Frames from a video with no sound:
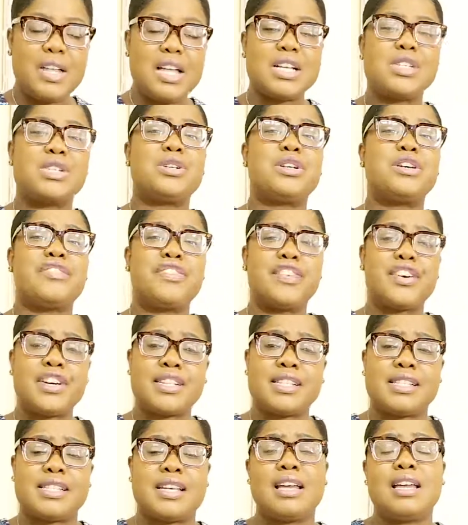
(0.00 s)
So the
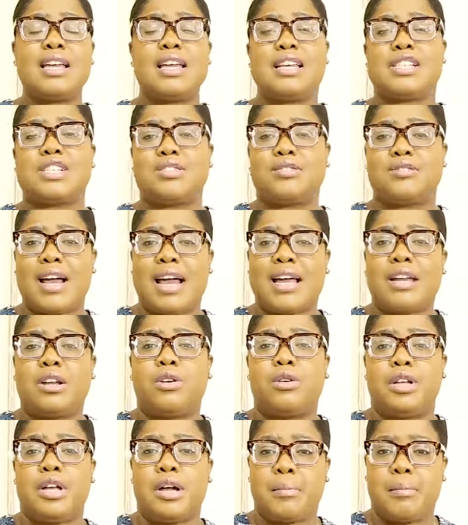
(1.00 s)
first thing is to write
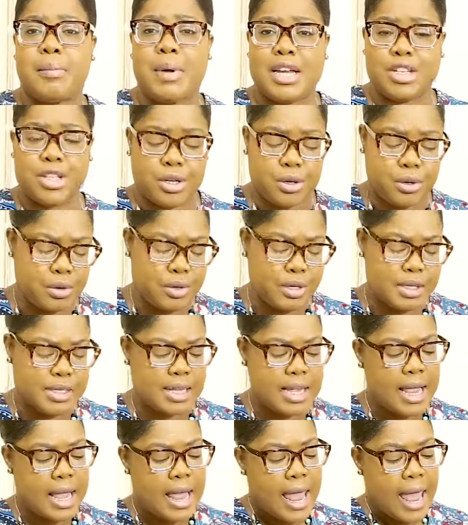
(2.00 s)
down your major
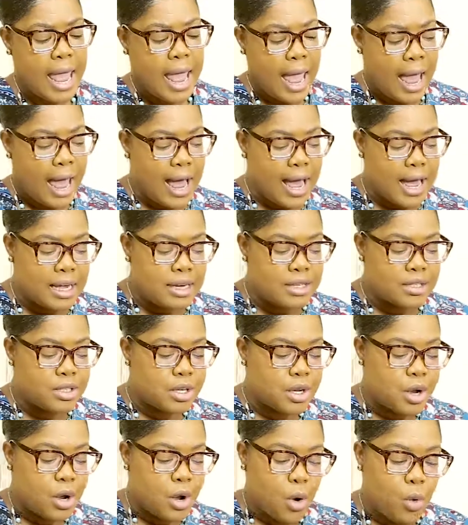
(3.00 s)
goals. And
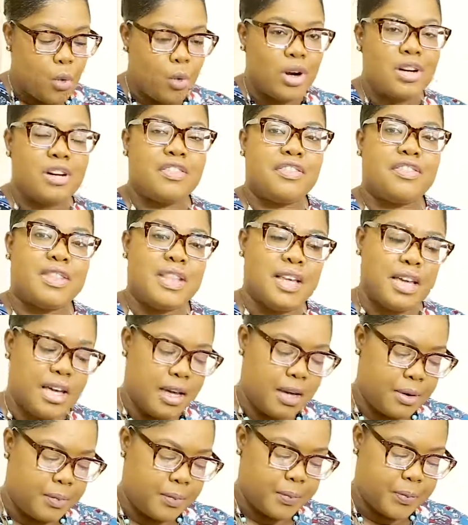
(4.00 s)
one of
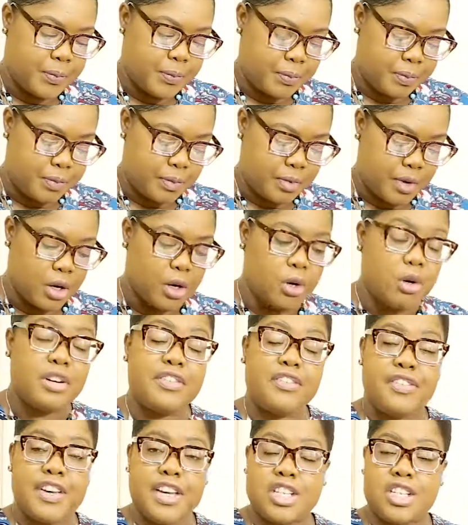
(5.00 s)
the good
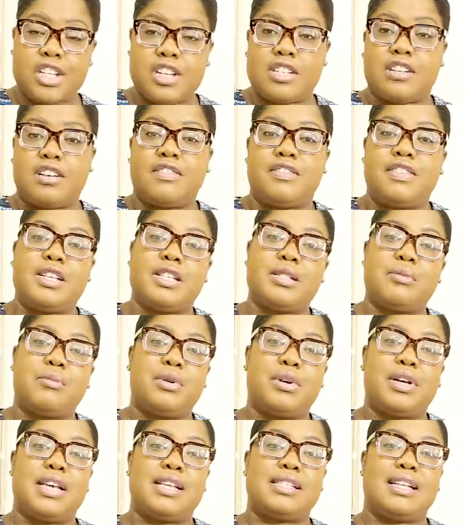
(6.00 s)
features of this
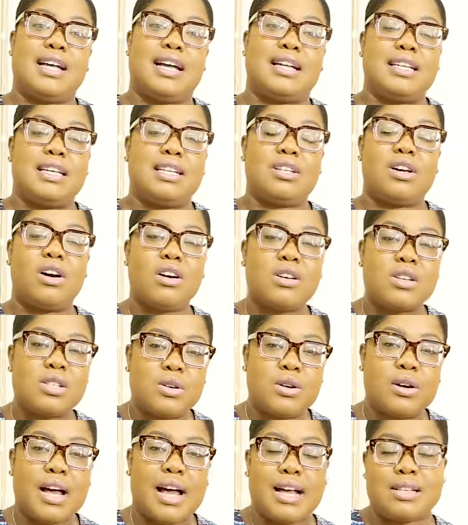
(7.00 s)
book is that it
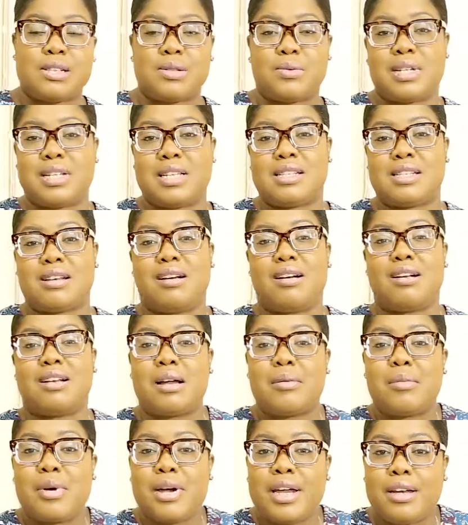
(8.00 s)
also has what is called
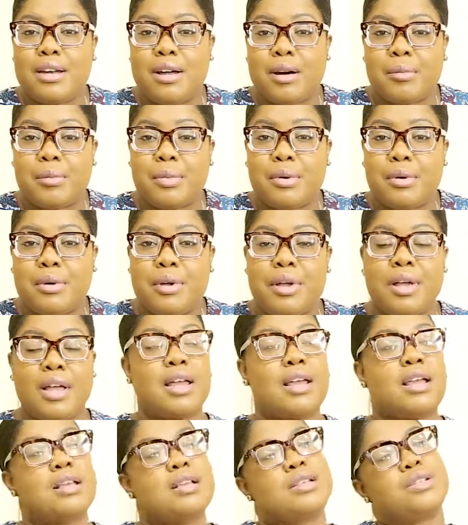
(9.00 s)
a brain.
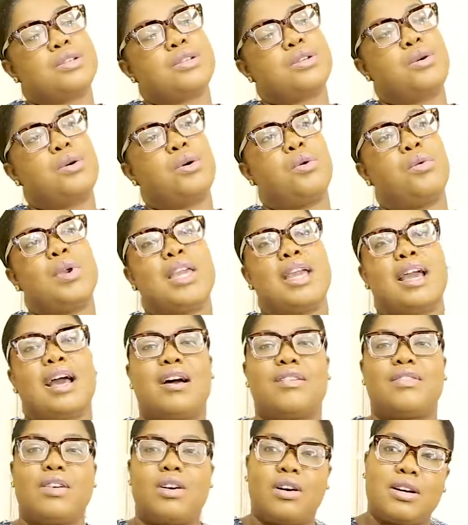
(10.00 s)
So we
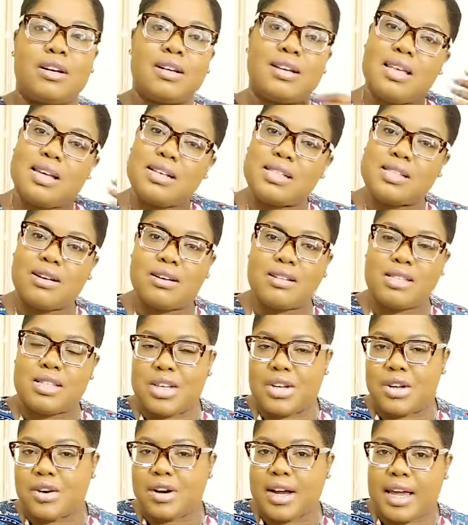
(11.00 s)
have all of these thoughts
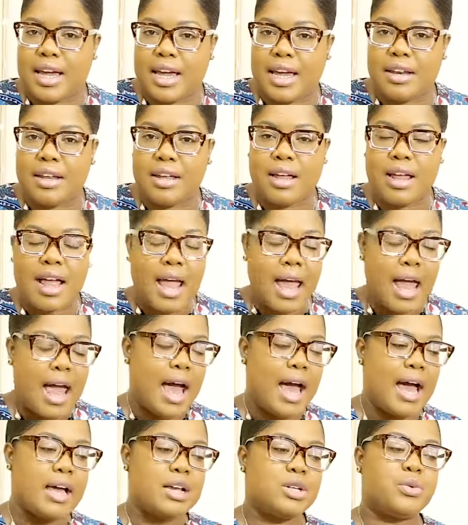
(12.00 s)
in our head,
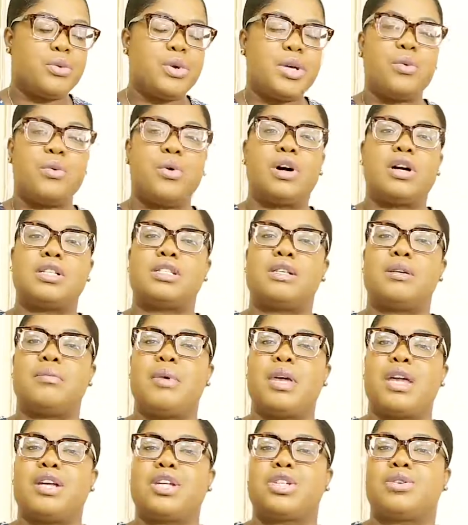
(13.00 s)
and we want to
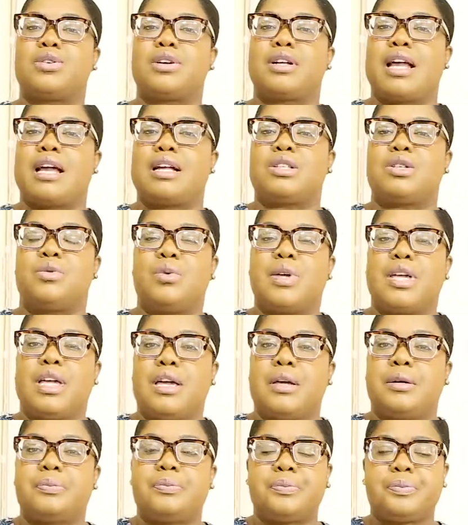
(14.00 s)
make sure that
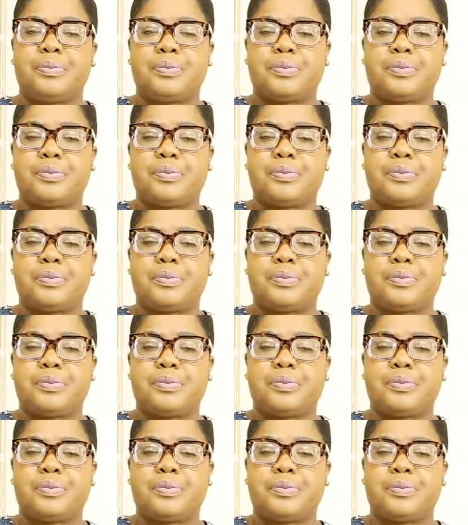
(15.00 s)
we